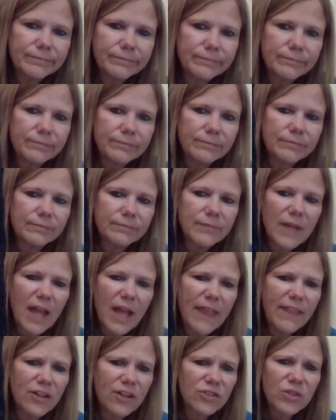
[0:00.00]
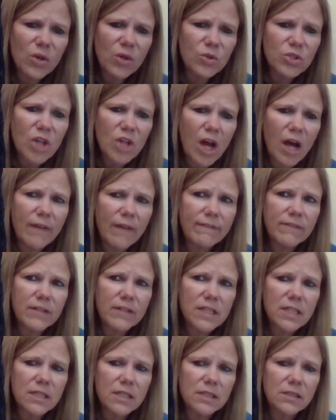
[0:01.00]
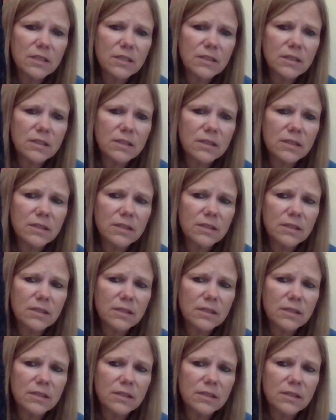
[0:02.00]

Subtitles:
[no speech]